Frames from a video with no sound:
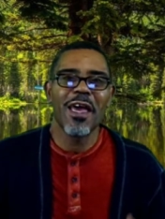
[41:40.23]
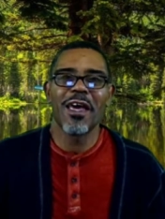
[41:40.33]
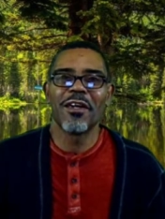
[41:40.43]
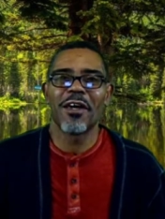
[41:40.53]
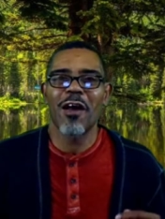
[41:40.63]

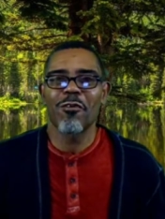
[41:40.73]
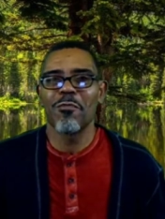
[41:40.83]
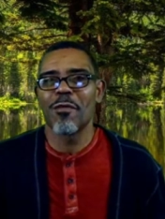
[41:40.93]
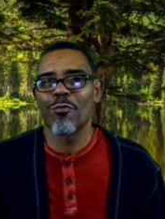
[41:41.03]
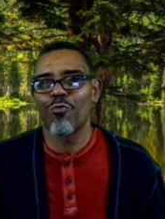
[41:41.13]
And I
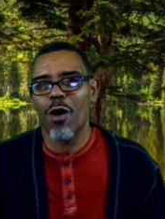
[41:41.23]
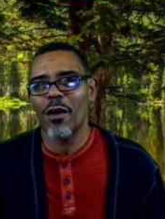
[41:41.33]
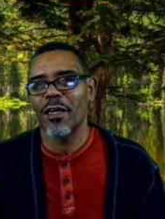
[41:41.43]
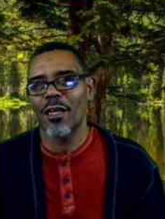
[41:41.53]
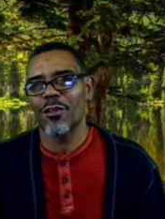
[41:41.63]
remember
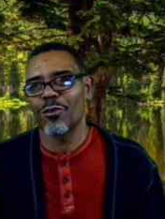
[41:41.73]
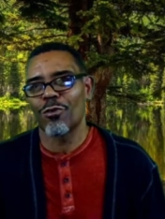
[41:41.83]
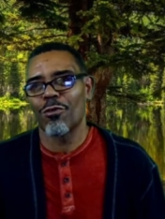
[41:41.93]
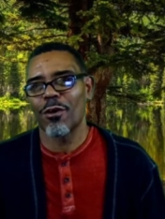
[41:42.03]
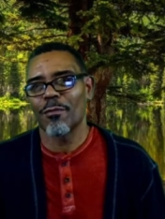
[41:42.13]
walking out the
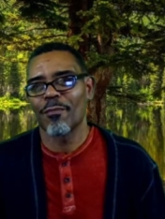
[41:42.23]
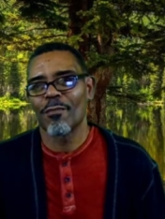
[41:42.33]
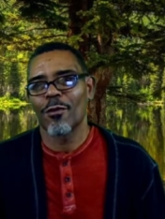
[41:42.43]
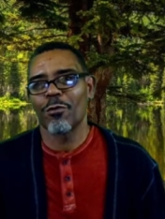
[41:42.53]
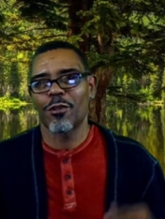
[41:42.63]
door
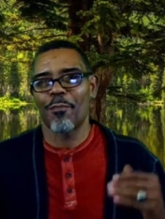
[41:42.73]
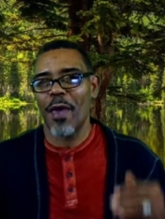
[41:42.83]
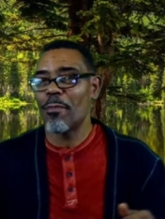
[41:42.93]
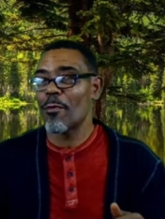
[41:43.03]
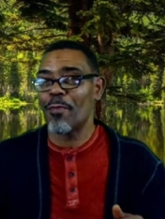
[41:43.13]
with the
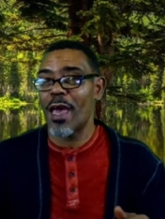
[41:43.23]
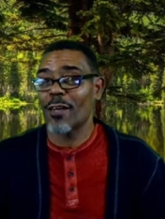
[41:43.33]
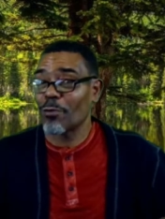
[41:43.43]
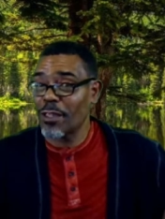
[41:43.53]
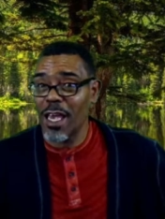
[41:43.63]
paper
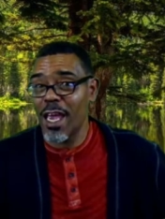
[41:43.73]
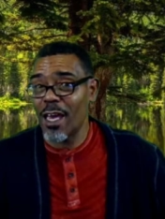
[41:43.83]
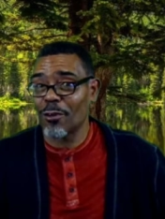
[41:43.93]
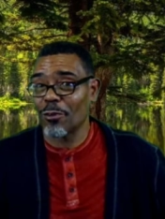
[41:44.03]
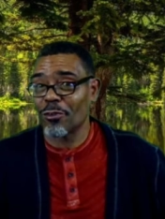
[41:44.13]
bags with the
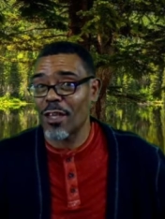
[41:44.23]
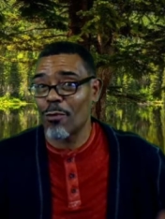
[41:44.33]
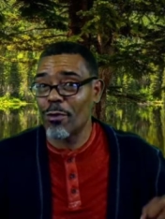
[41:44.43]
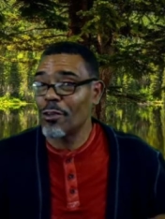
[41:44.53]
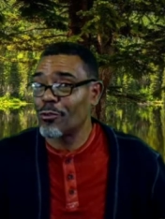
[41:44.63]
handles
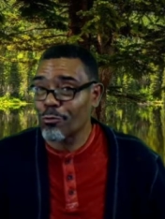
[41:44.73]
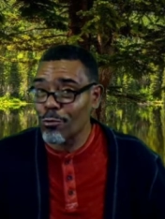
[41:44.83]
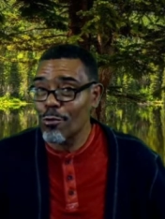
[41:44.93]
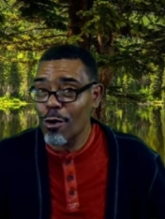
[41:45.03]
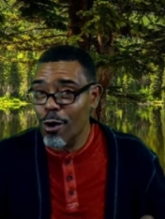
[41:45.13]
that we
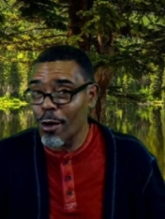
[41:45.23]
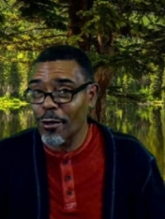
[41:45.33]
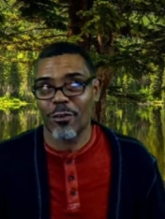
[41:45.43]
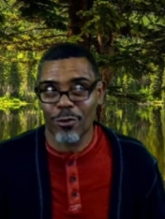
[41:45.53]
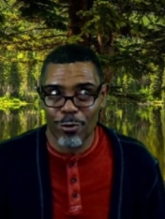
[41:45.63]
drew
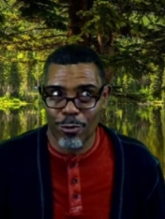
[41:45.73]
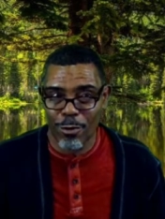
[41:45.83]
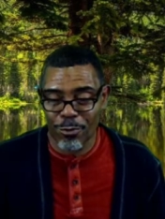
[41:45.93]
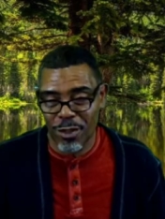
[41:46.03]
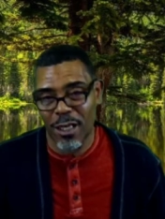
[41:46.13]
on at
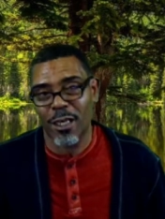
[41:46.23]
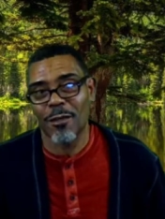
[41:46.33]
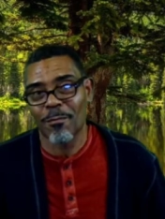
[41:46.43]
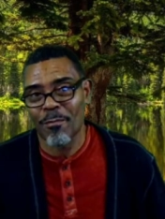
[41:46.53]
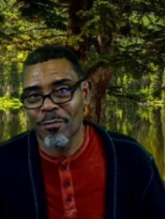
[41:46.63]
school
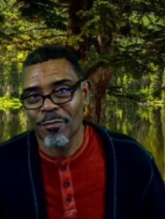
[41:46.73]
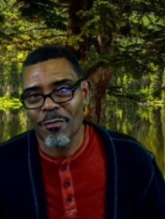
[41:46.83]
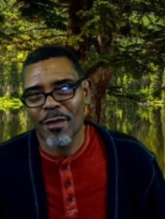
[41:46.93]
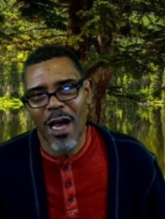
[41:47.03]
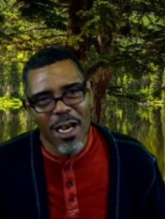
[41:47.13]
thinking,
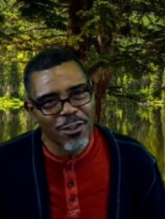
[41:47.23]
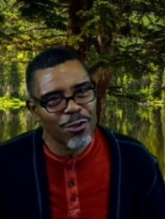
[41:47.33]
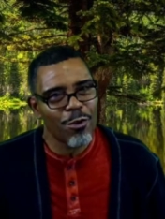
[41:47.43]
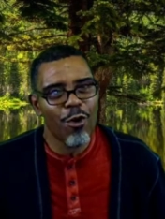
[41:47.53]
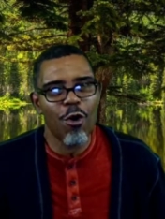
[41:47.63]
I
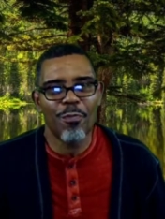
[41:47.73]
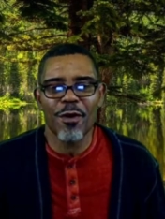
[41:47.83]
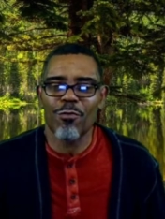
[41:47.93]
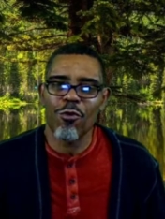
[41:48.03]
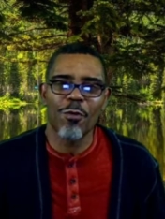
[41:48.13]
sure hope
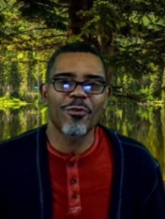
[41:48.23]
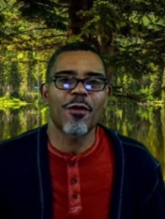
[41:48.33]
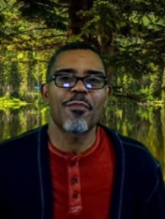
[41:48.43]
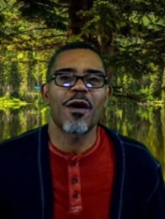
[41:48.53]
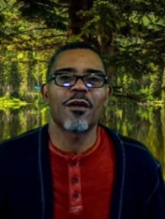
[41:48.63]
it warms
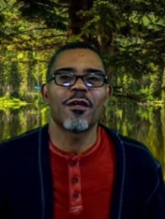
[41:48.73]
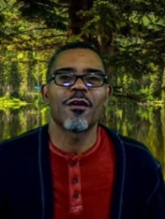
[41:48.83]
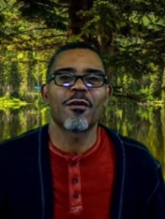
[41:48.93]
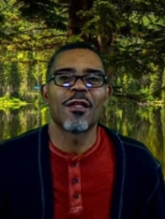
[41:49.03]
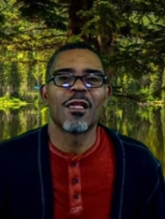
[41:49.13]
up out here.